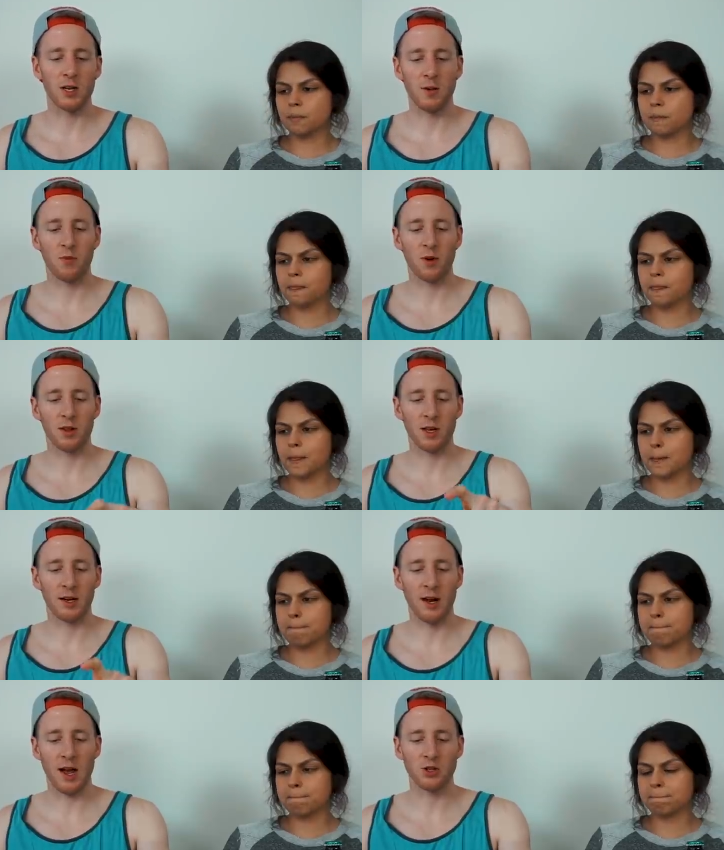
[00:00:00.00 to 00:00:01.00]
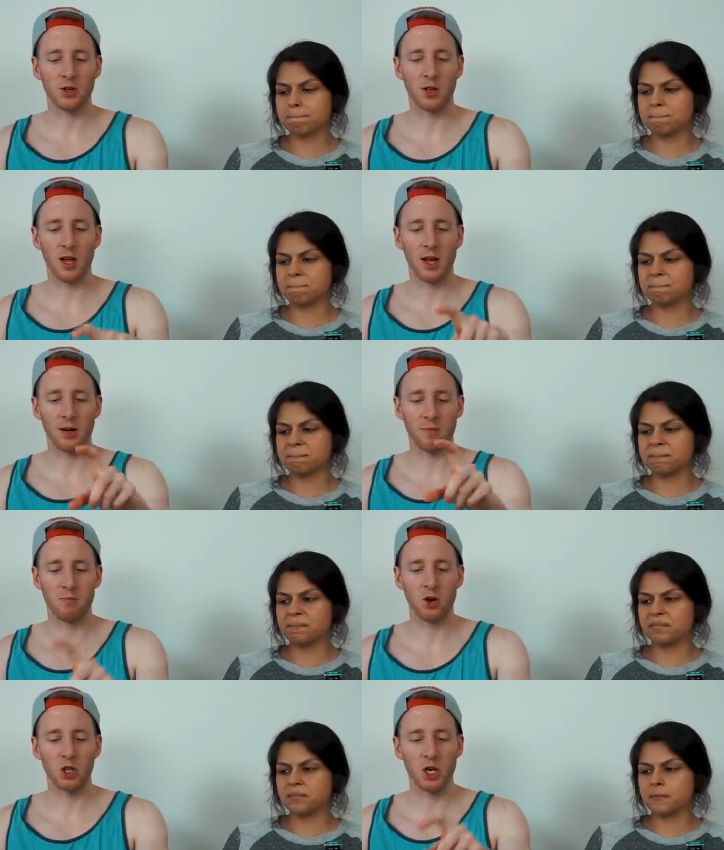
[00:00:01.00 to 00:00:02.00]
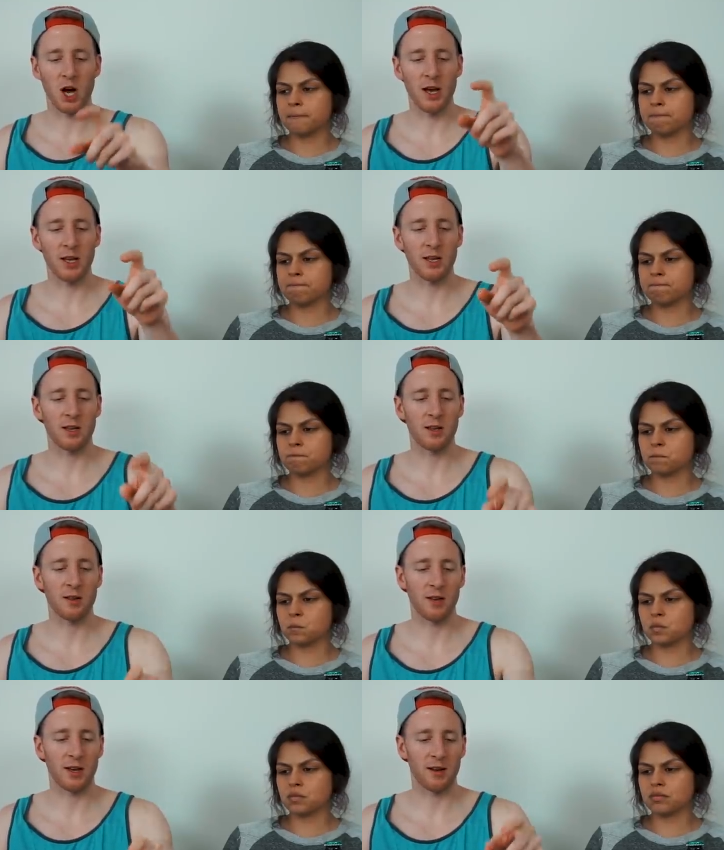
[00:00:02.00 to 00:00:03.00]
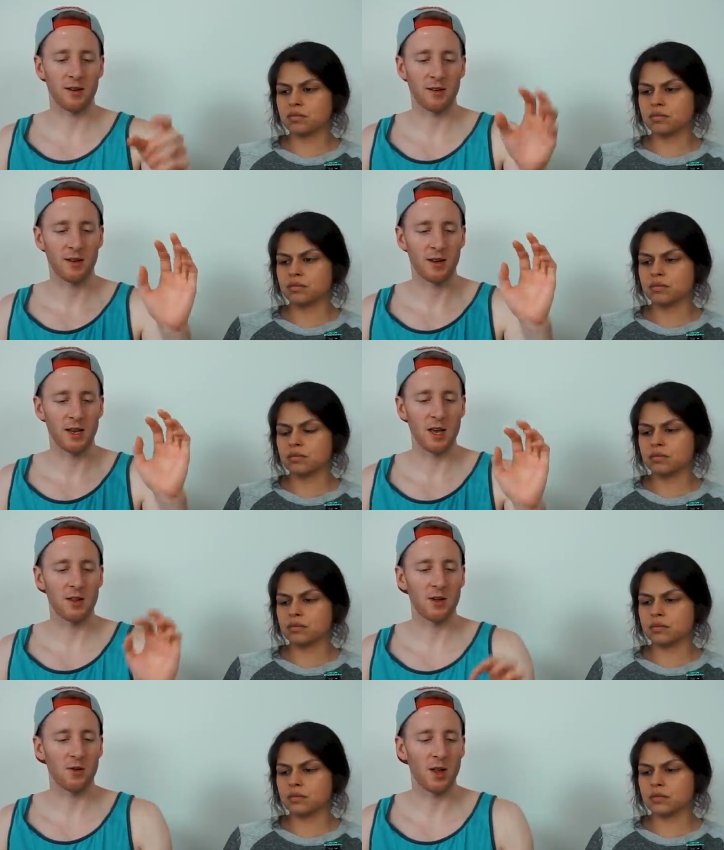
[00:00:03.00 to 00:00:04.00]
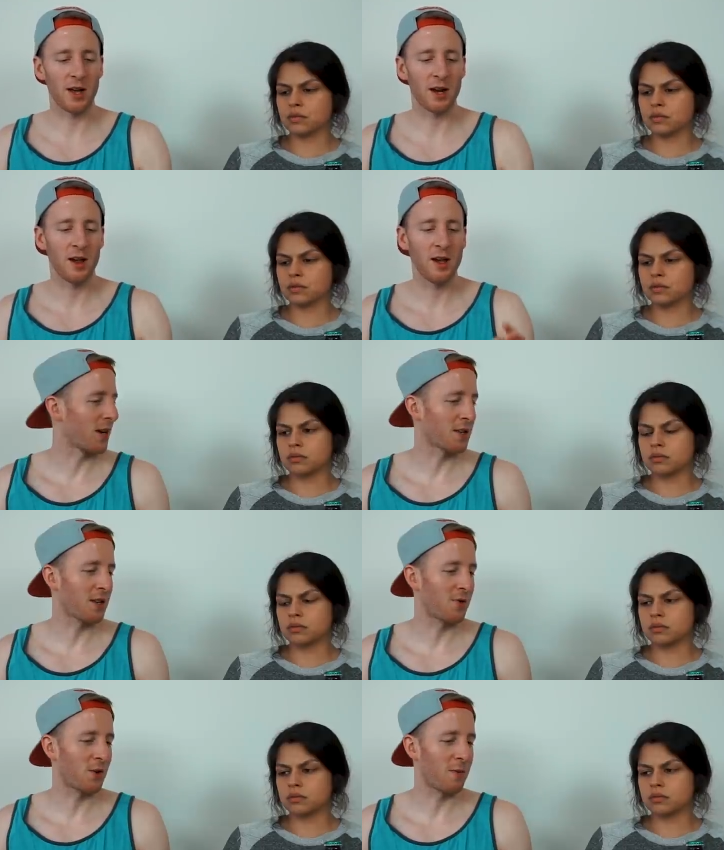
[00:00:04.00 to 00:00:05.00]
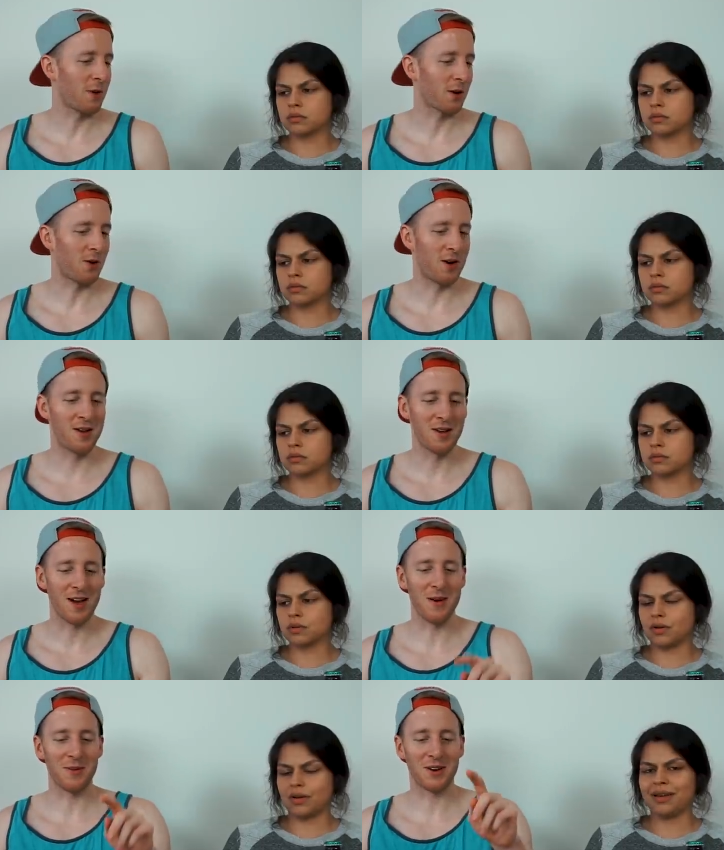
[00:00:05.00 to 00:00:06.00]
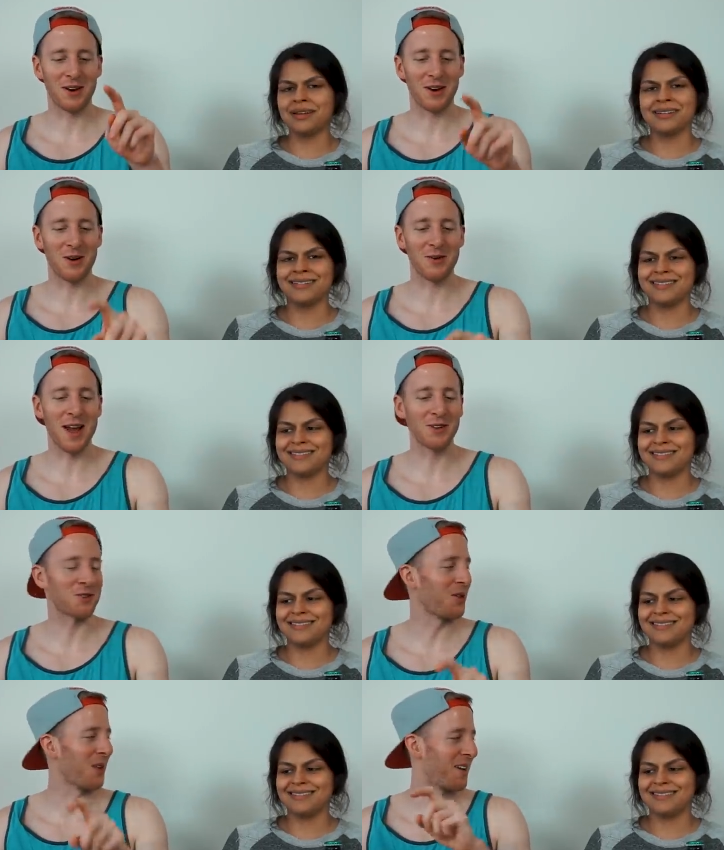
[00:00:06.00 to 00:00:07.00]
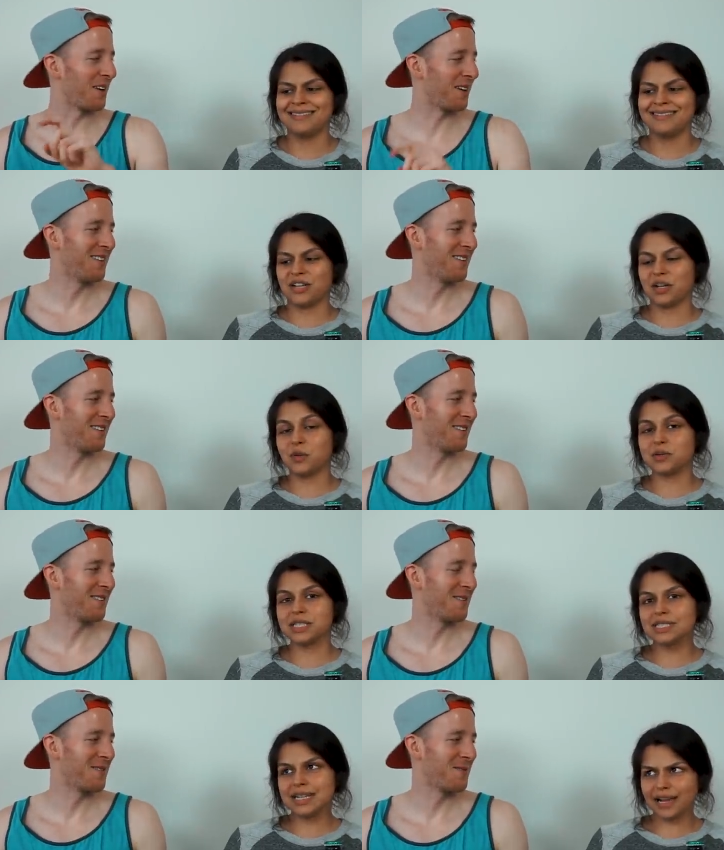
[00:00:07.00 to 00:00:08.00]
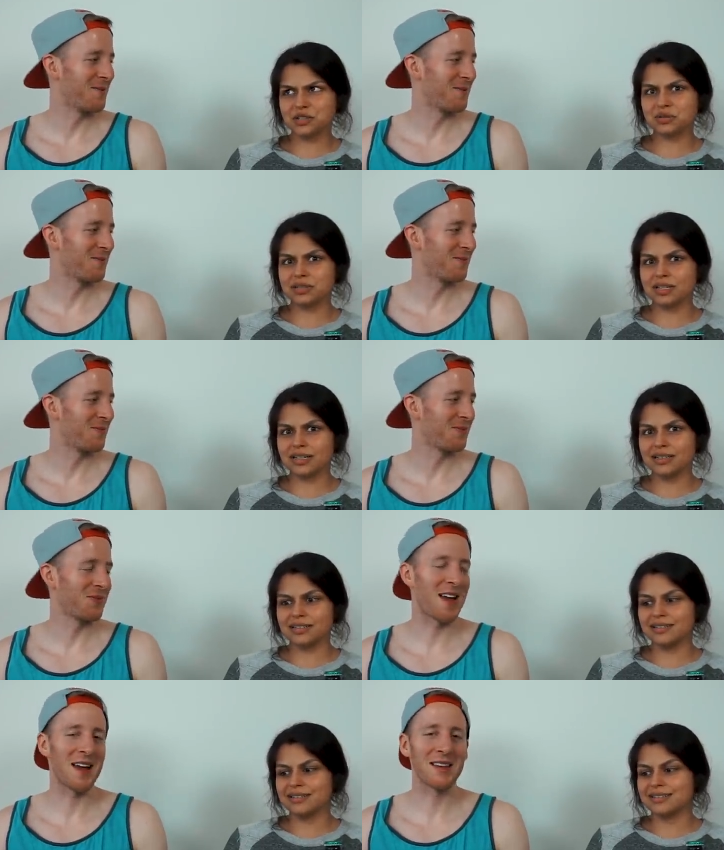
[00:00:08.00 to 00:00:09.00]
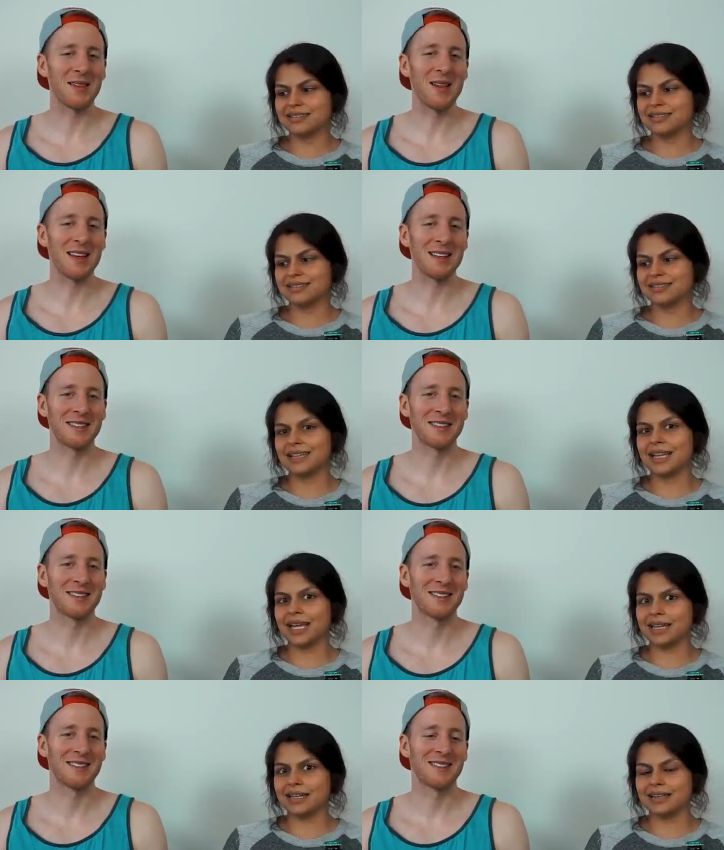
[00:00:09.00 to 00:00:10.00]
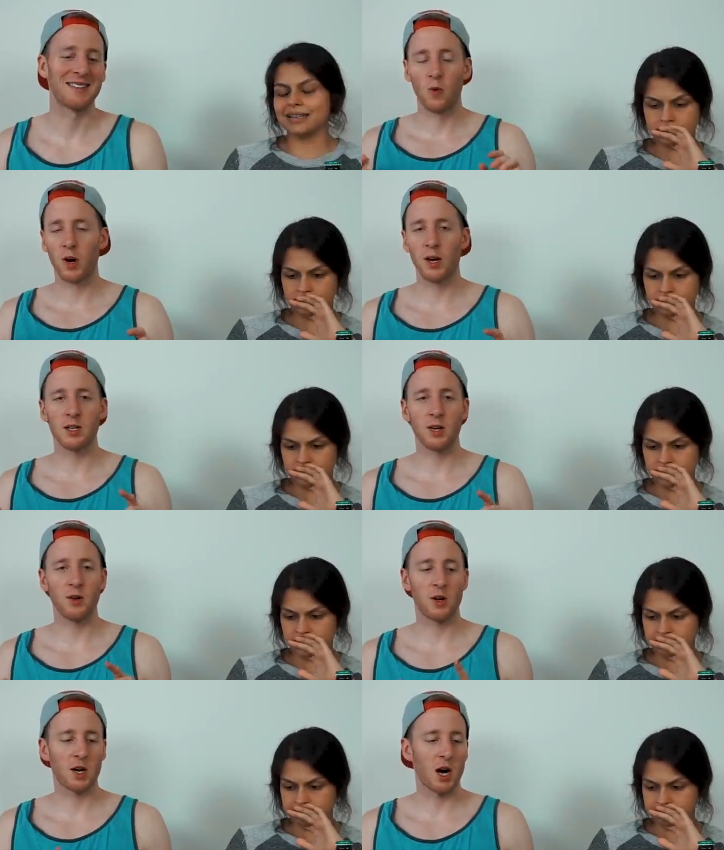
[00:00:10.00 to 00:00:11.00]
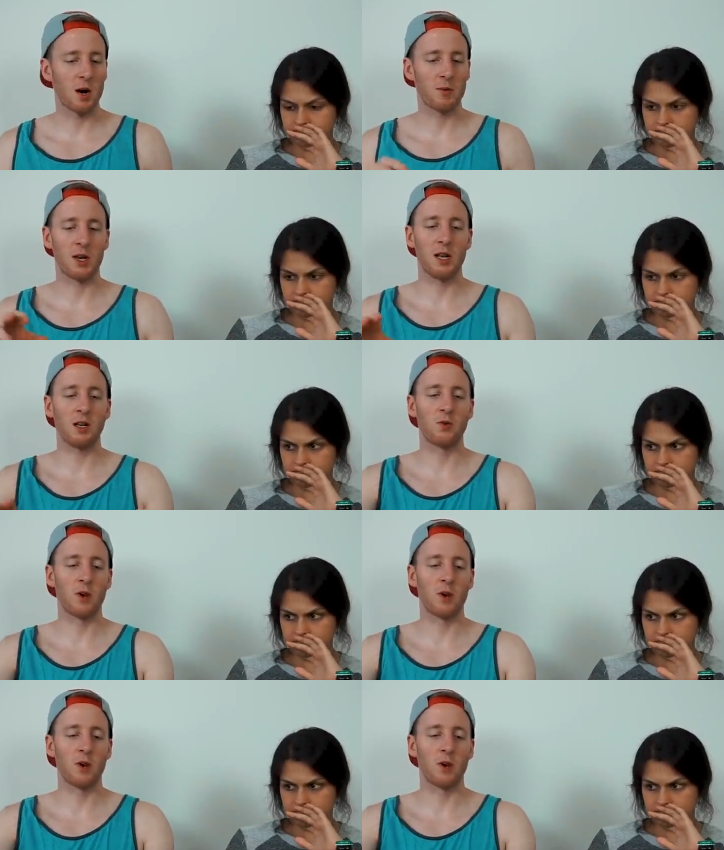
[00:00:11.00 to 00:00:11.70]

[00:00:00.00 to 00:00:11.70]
Speaker 1: type ones, like Natural Light, Bush Ice, like Keystone Light. I guess I didn't really pick one. Okay.
Speaker 2: I was gonna go Natural Light. Okay, no one says Natural Light. Natty Light. Natty.
Speaker 1: We're gonna tell you the carbs in each